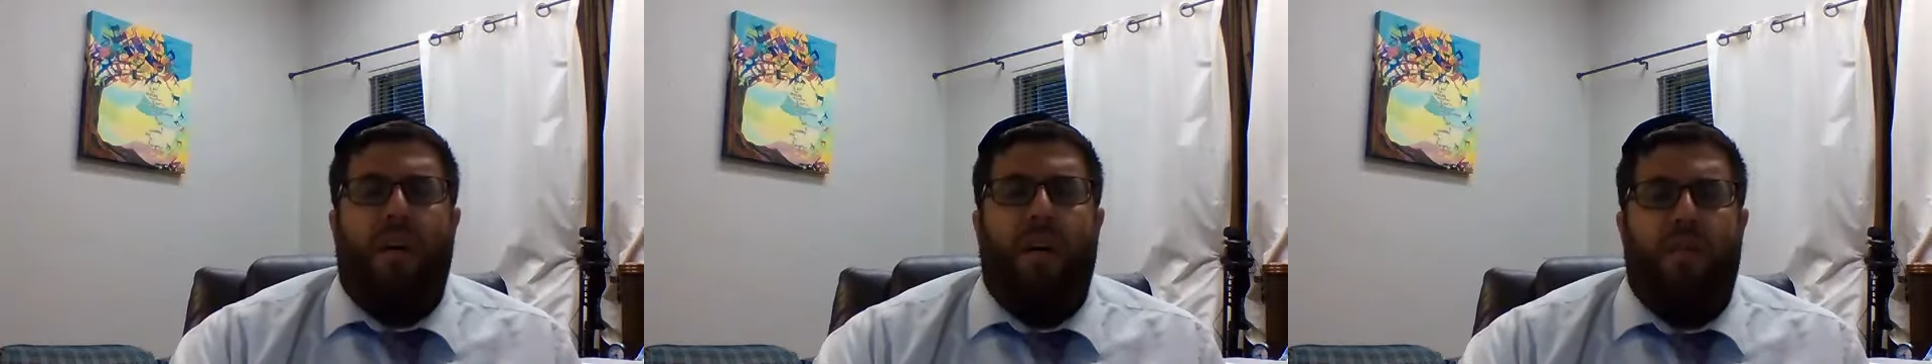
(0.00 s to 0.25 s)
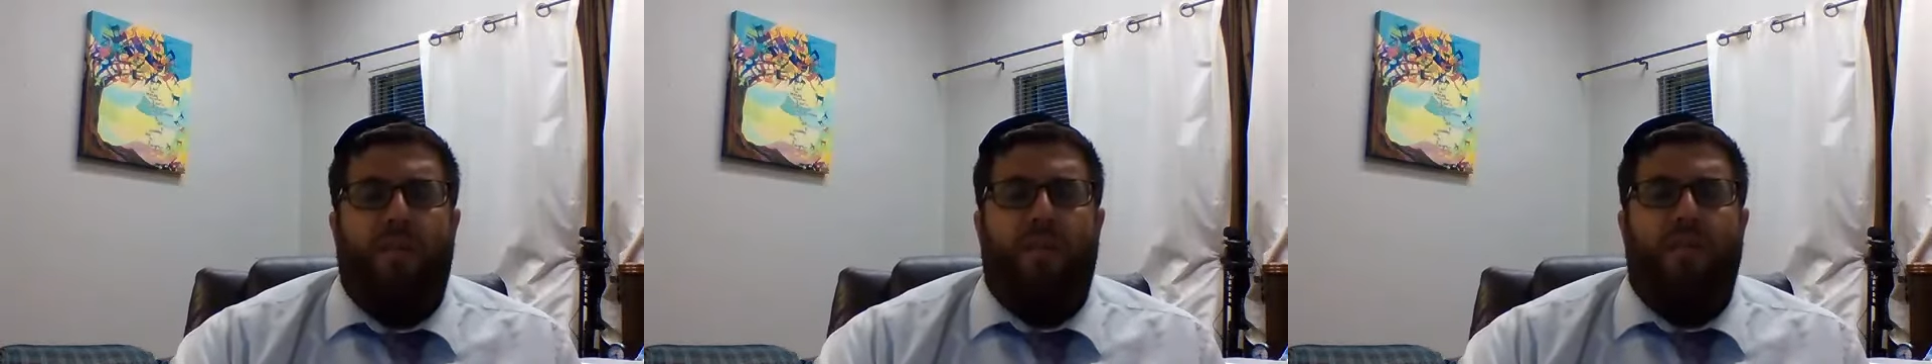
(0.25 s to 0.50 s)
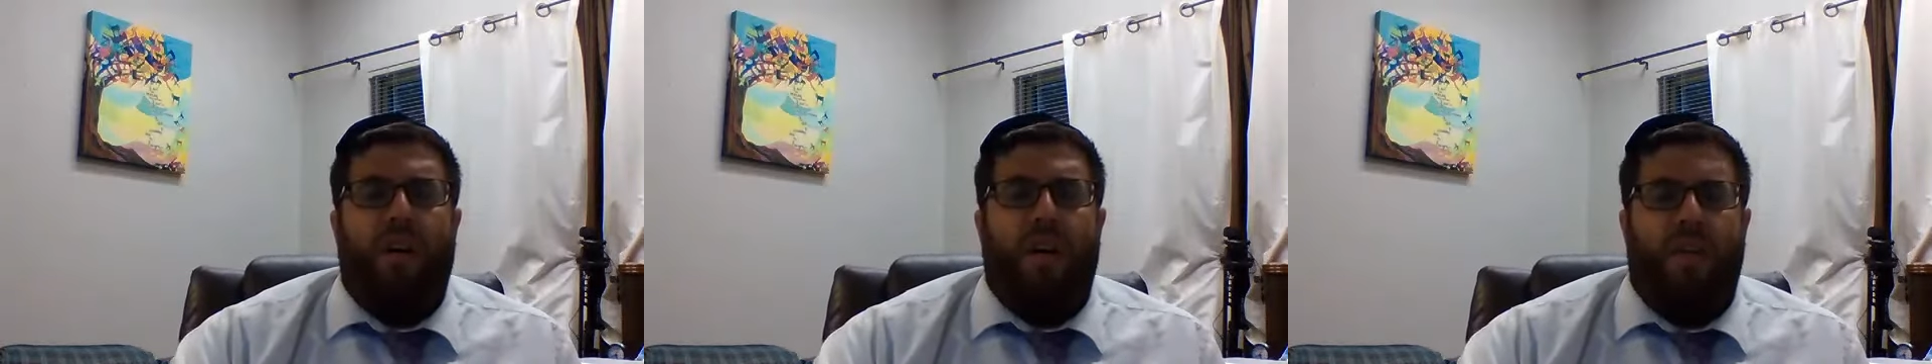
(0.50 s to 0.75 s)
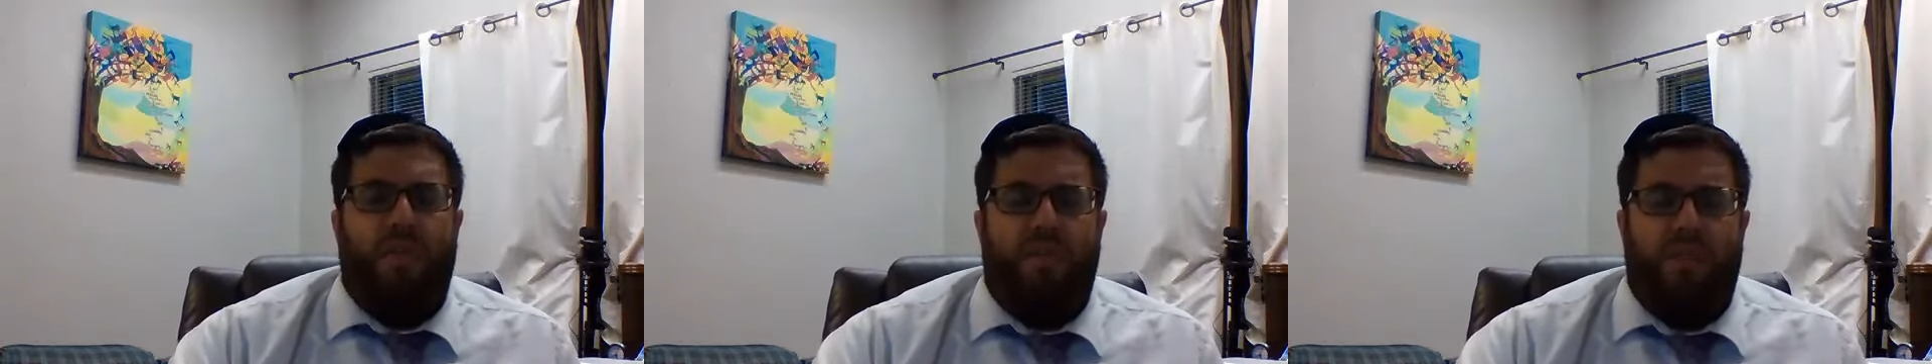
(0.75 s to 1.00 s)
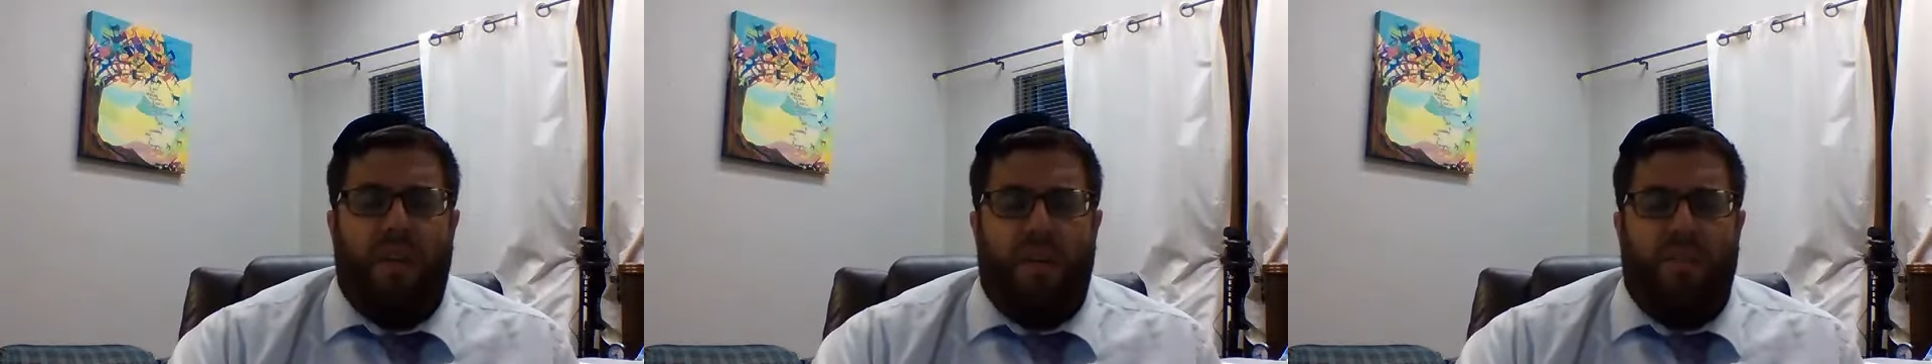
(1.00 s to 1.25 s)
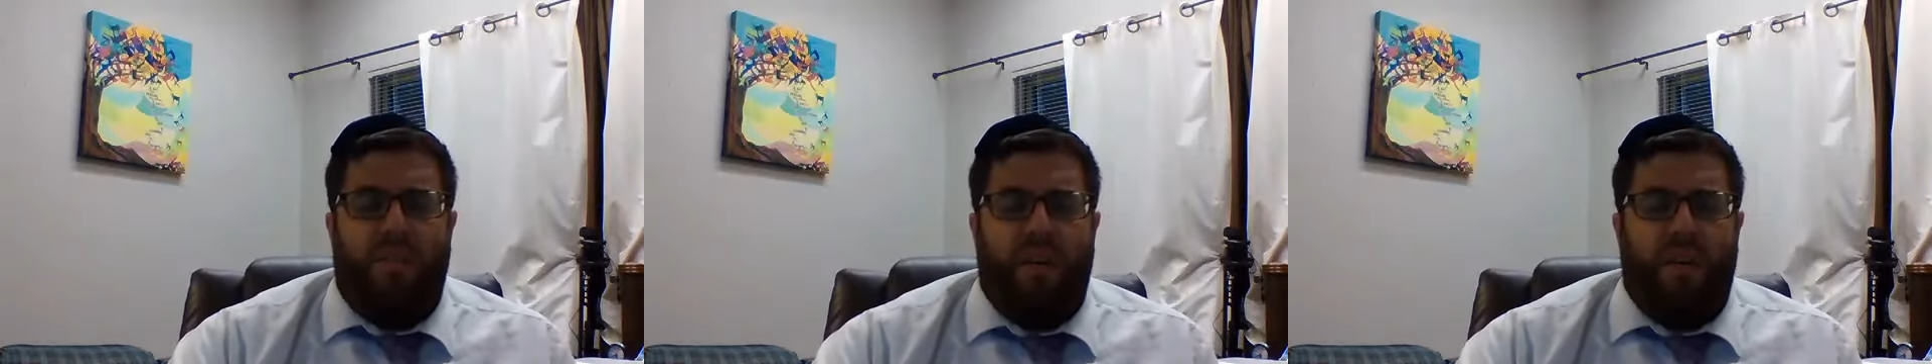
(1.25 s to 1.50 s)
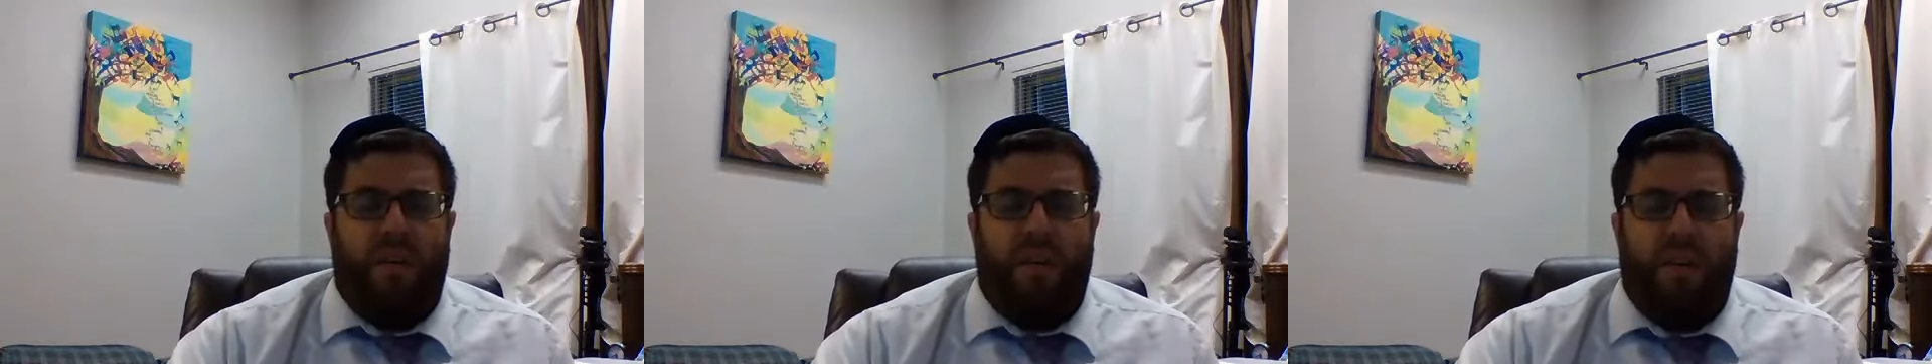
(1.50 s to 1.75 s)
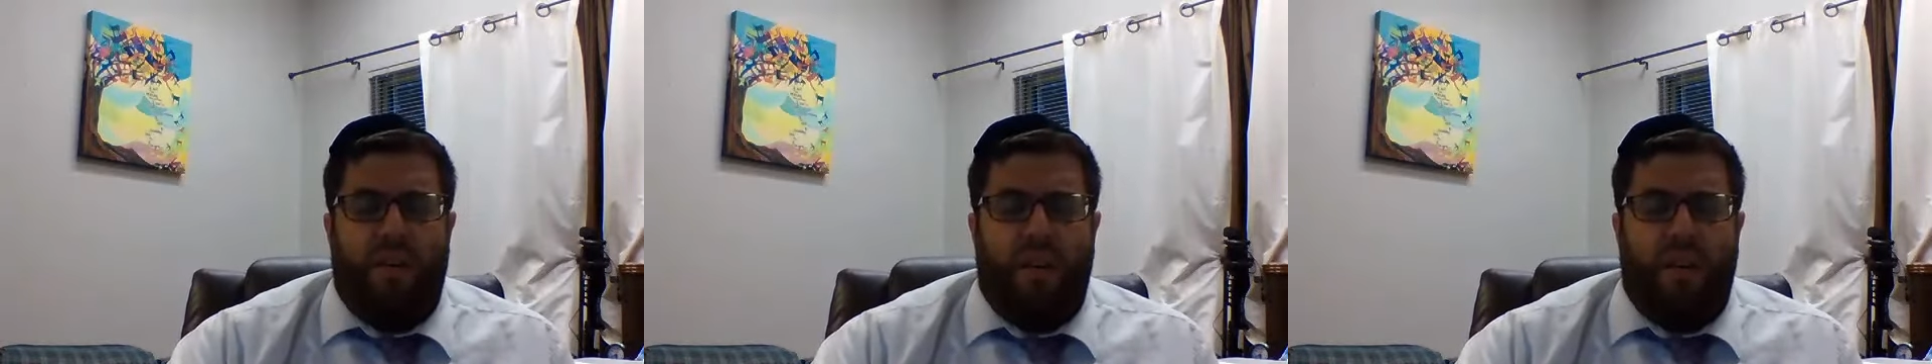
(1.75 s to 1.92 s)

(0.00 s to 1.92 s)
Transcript: of of of uh,